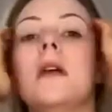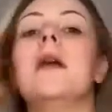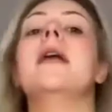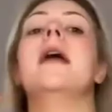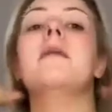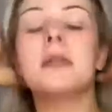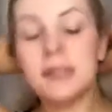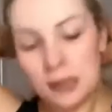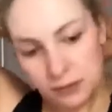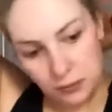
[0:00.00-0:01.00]
Okay,
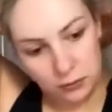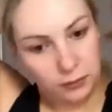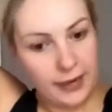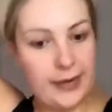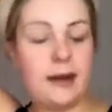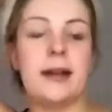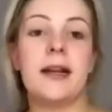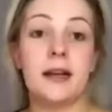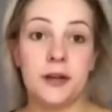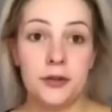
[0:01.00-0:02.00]
once that's all in,
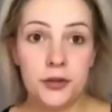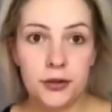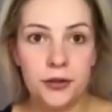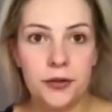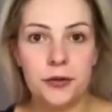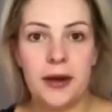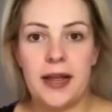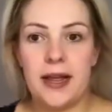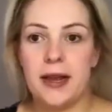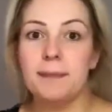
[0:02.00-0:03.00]
I go to
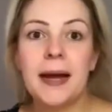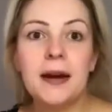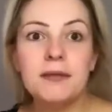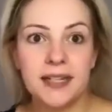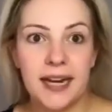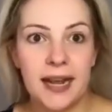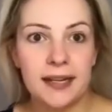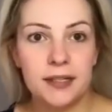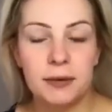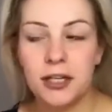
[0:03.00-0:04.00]
a powder
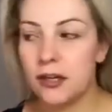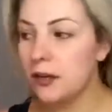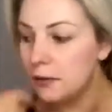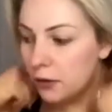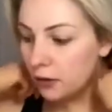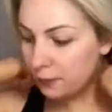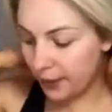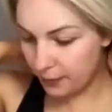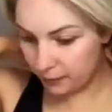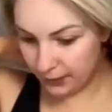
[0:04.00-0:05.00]
next, which I know a lot of
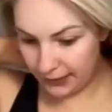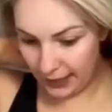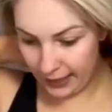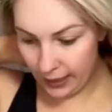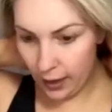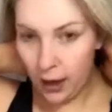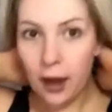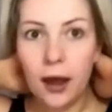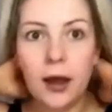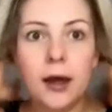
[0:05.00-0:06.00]
people say
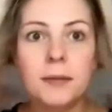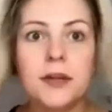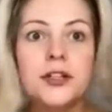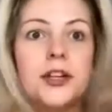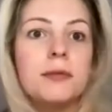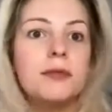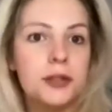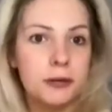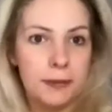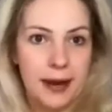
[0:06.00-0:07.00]
don't
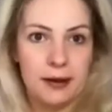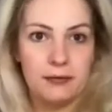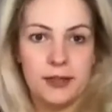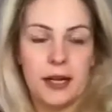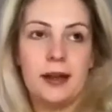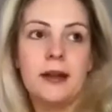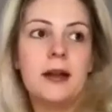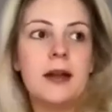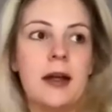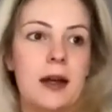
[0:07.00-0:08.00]
do a powder
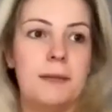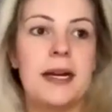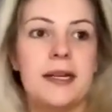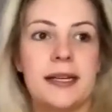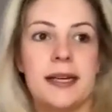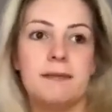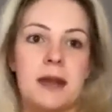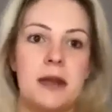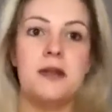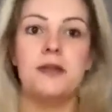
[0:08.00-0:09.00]
because it can
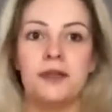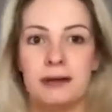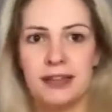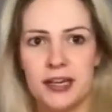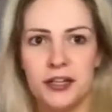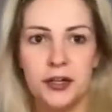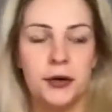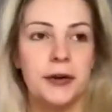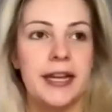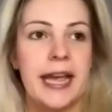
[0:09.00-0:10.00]
make your foundation
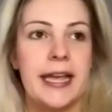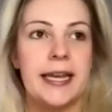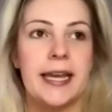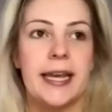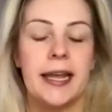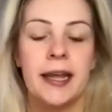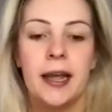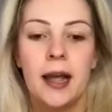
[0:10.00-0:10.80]
go on cakey.